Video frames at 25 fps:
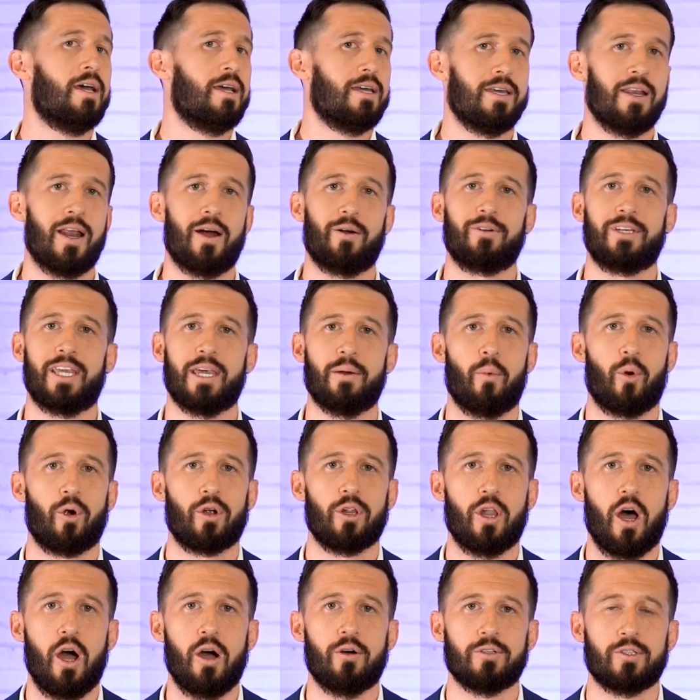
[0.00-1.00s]
you know, get more
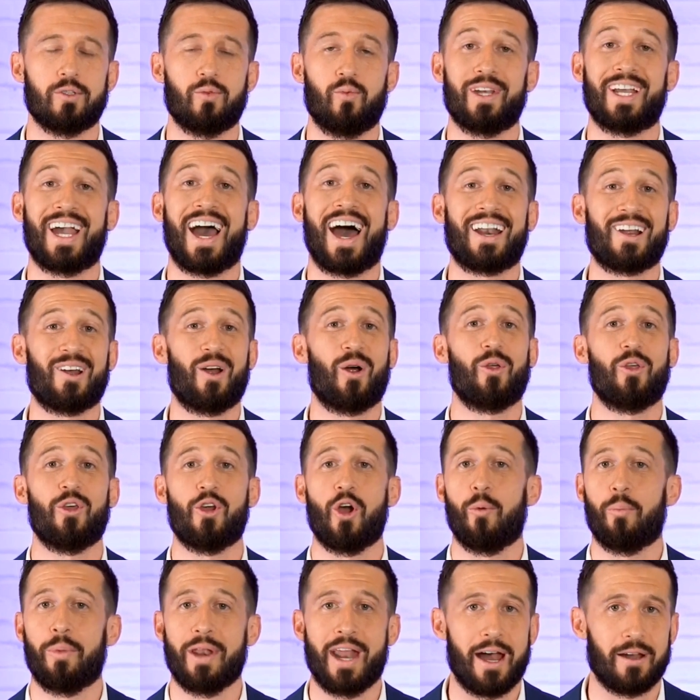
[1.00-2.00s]
loans. We got to go to the
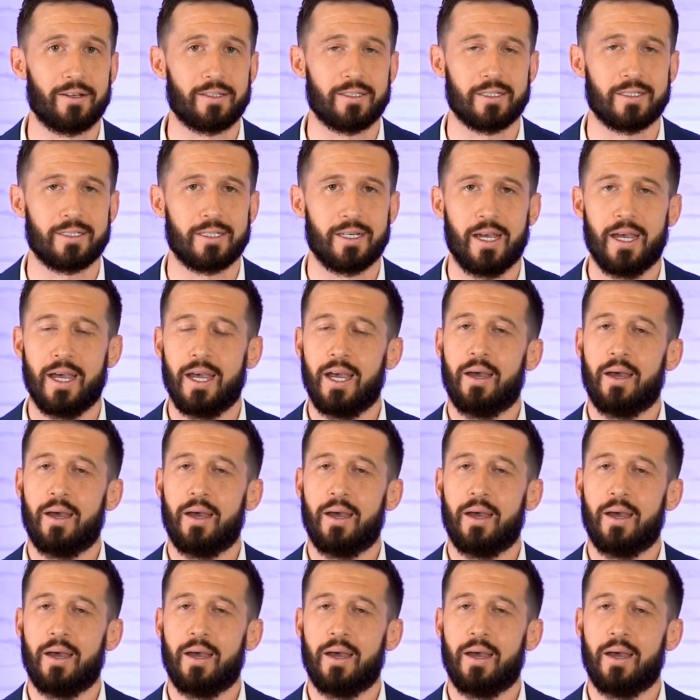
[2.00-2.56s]
open houses.